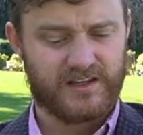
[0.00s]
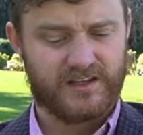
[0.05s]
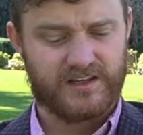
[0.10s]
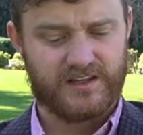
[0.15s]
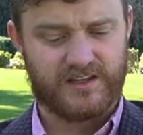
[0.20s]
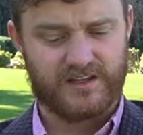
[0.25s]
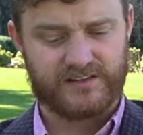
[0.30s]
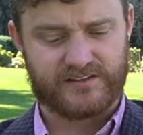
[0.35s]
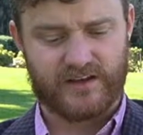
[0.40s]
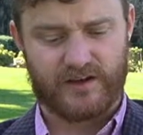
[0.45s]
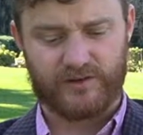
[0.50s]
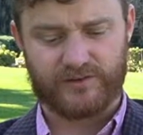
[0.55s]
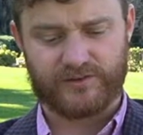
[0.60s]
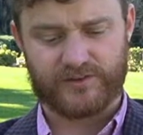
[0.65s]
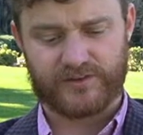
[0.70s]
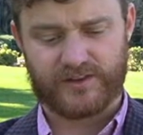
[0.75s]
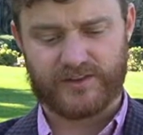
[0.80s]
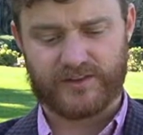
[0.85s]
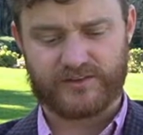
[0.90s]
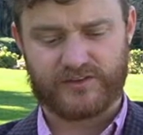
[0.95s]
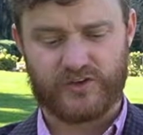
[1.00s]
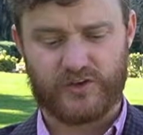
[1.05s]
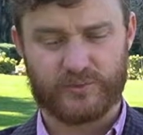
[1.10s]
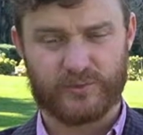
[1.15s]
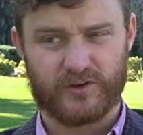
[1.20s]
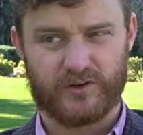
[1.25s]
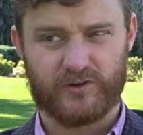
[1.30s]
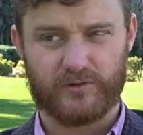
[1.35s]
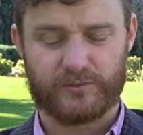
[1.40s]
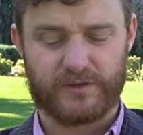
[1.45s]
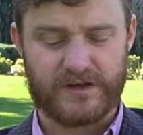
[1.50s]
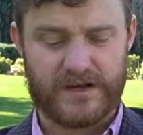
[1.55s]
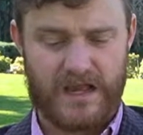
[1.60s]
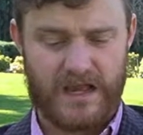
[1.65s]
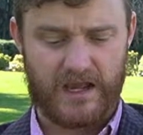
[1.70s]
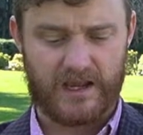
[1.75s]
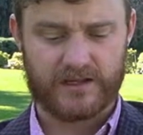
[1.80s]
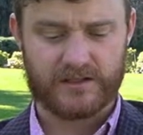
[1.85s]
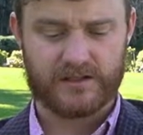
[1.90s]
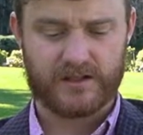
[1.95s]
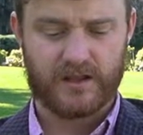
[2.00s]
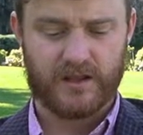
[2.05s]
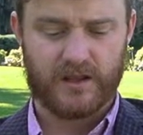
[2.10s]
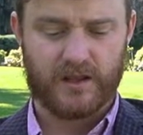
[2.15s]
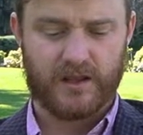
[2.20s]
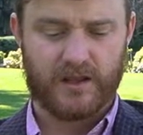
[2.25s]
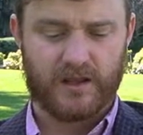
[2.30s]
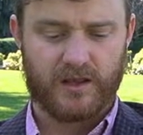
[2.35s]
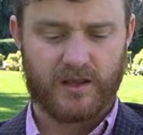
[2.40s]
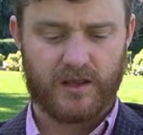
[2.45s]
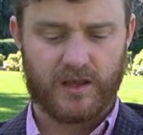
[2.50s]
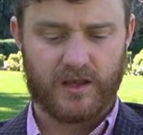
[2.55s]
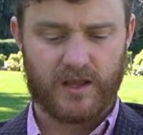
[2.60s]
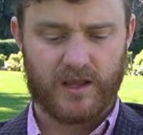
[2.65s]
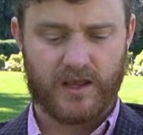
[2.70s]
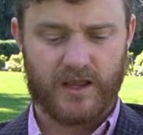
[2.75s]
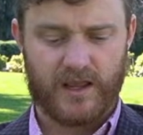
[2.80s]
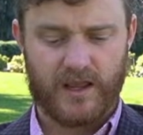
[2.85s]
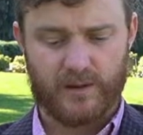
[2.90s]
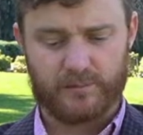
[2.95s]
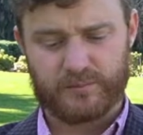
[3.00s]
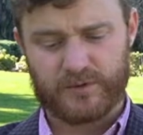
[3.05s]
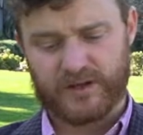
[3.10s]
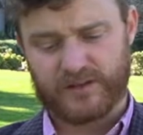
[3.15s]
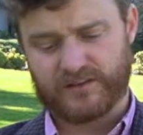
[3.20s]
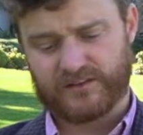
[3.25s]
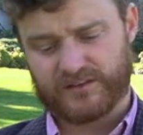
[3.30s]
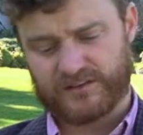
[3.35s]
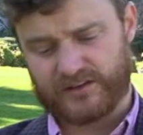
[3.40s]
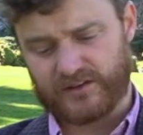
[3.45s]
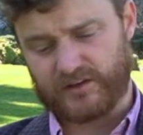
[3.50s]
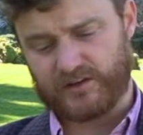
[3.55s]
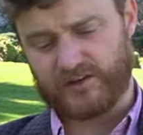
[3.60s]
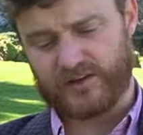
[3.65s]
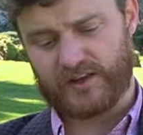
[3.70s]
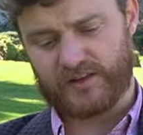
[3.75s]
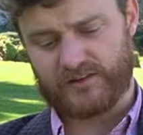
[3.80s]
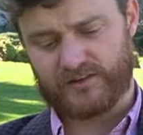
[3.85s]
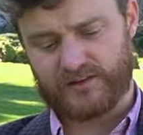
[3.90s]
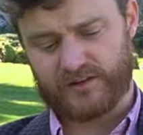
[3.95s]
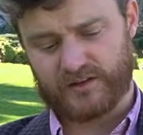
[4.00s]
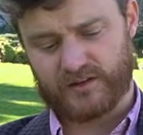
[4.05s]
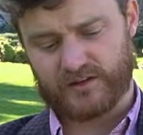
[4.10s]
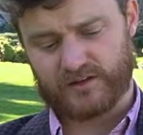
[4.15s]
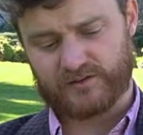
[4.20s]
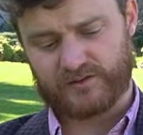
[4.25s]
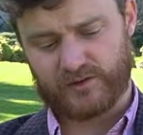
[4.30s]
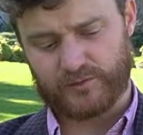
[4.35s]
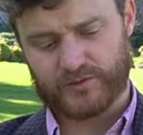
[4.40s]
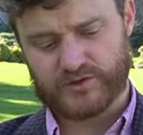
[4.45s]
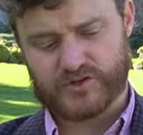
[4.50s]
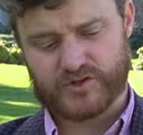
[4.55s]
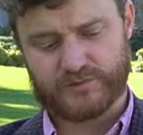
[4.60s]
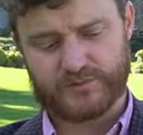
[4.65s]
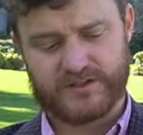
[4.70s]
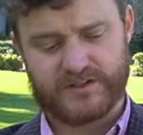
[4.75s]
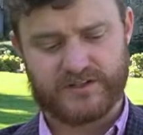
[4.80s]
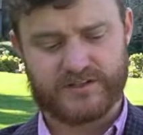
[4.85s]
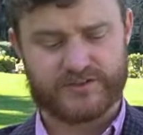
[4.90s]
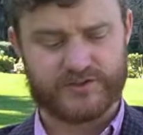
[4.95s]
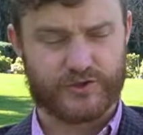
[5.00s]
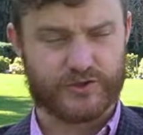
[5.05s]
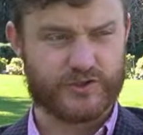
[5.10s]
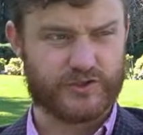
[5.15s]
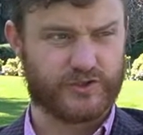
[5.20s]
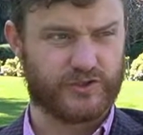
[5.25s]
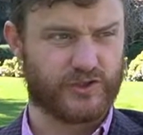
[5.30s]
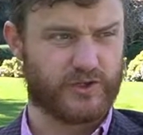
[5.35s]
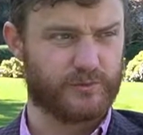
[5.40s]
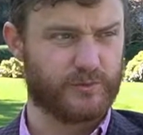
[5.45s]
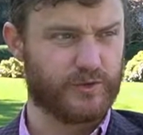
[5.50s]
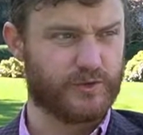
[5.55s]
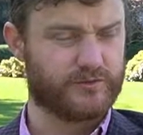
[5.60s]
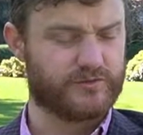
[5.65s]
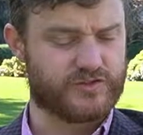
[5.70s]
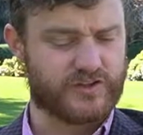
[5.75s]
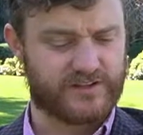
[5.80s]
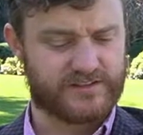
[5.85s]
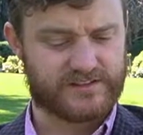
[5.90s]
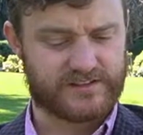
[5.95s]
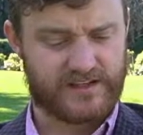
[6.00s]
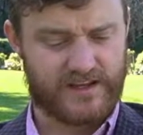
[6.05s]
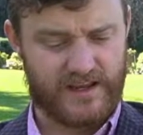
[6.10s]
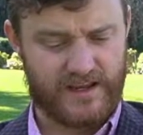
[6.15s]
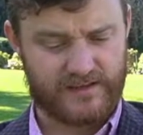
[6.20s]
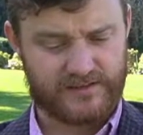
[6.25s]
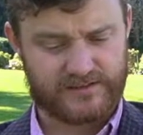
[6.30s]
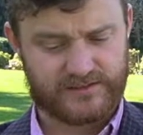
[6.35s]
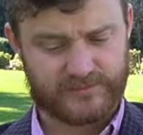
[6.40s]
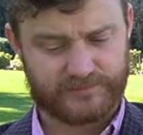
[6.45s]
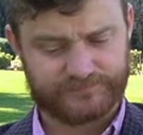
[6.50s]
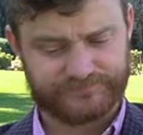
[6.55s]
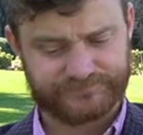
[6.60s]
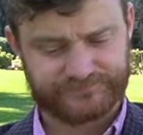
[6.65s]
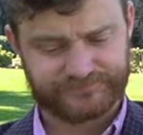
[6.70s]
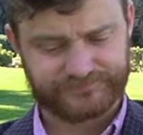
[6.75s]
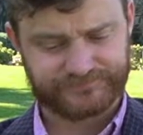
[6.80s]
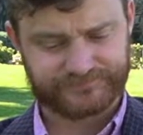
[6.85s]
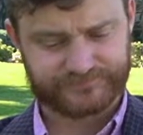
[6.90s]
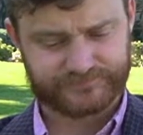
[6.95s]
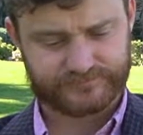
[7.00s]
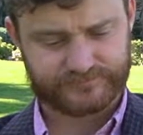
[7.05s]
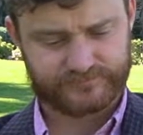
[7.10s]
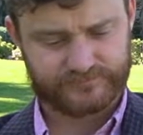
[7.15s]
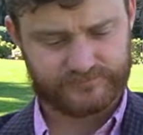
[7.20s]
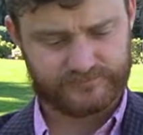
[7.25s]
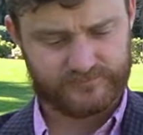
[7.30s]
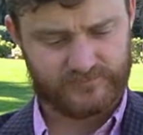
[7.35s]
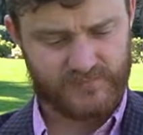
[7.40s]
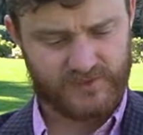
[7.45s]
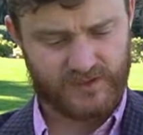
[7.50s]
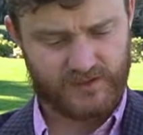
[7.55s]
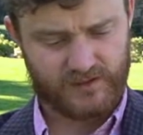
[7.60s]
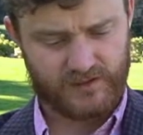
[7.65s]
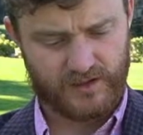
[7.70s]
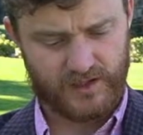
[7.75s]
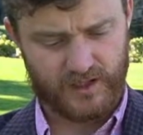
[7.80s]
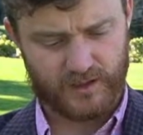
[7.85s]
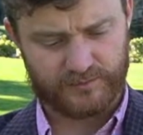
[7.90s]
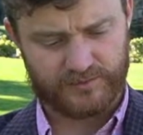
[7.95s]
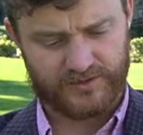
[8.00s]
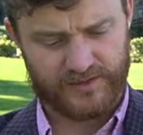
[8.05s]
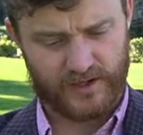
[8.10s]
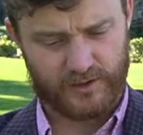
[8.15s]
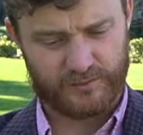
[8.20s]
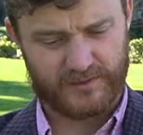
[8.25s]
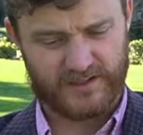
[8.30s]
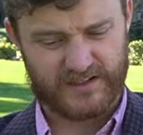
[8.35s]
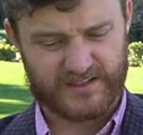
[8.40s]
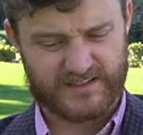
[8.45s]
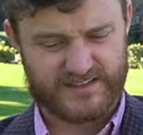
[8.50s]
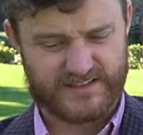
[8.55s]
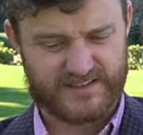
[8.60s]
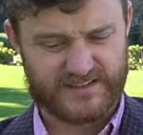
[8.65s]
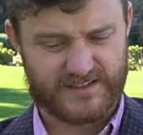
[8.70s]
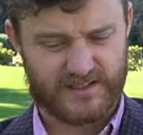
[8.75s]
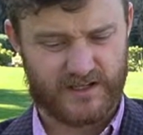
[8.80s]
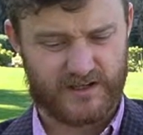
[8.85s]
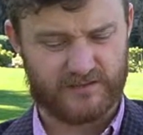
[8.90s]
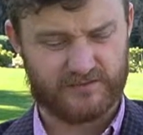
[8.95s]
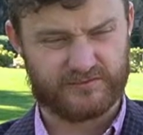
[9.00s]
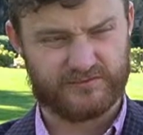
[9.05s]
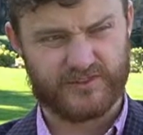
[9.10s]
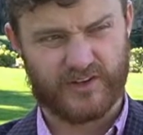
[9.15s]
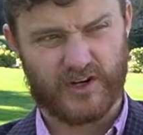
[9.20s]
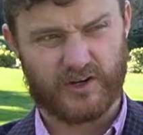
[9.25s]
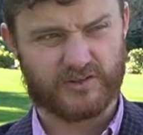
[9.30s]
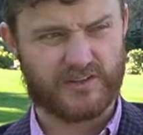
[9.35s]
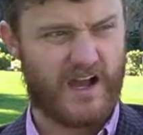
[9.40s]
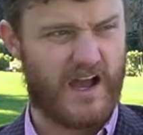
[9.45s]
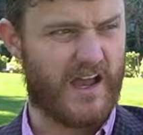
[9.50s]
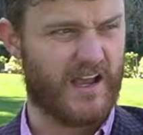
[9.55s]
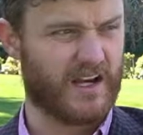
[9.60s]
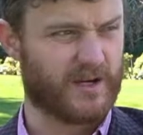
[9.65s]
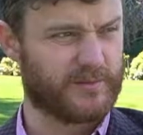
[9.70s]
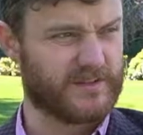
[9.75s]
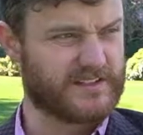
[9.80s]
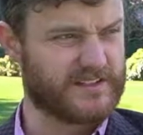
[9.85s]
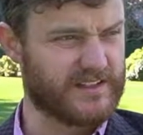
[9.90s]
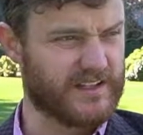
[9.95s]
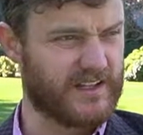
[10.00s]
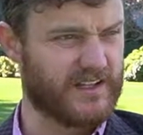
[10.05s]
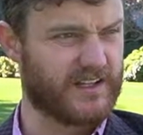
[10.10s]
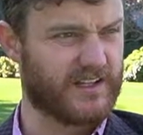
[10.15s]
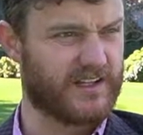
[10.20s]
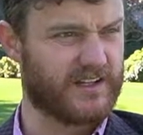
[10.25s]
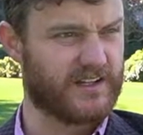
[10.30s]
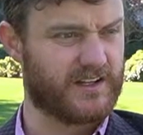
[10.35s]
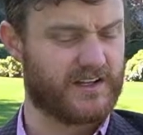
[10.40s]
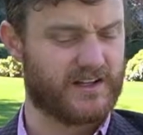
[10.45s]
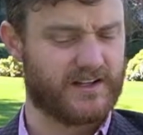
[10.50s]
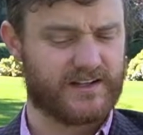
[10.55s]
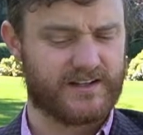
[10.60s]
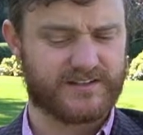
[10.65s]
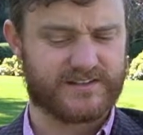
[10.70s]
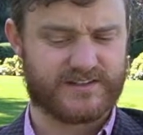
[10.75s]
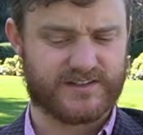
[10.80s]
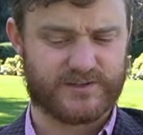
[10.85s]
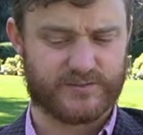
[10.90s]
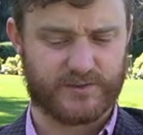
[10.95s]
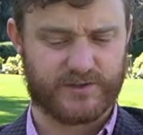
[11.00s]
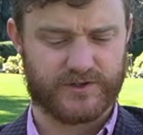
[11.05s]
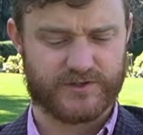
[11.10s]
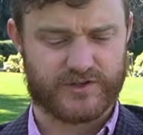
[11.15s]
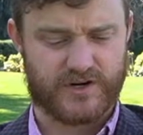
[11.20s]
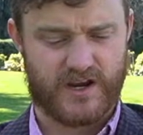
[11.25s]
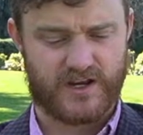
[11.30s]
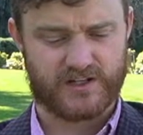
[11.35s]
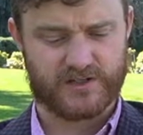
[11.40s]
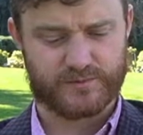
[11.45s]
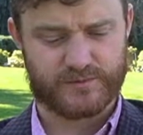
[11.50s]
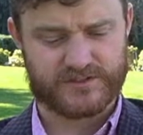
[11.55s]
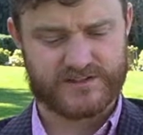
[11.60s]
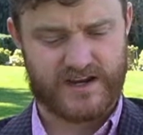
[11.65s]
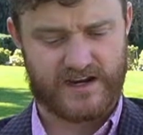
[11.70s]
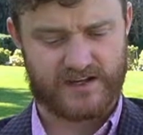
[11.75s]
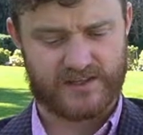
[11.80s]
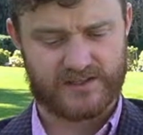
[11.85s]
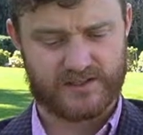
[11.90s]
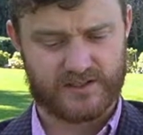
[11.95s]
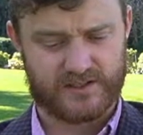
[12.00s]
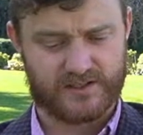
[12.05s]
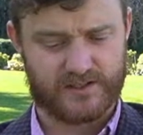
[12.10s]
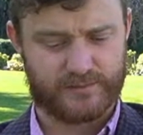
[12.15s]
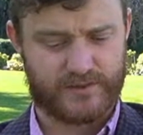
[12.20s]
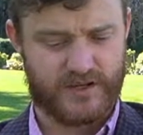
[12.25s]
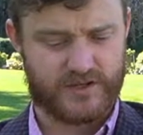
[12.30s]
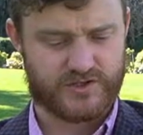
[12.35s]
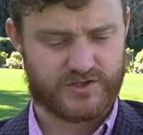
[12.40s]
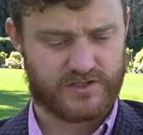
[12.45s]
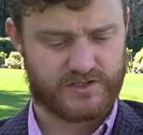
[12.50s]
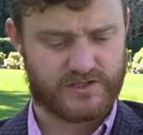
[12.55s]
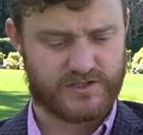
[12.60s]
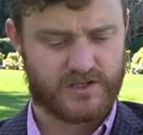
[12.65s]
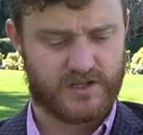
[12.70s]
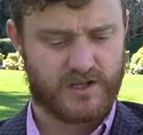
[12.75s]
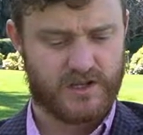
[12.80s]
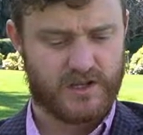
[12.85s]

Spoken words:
he tells her that the tumor is benign, but still that the tumor should be surgically removed just in case. So that would be an instance of lying or misleading in an instance where you're trying to protect the patient.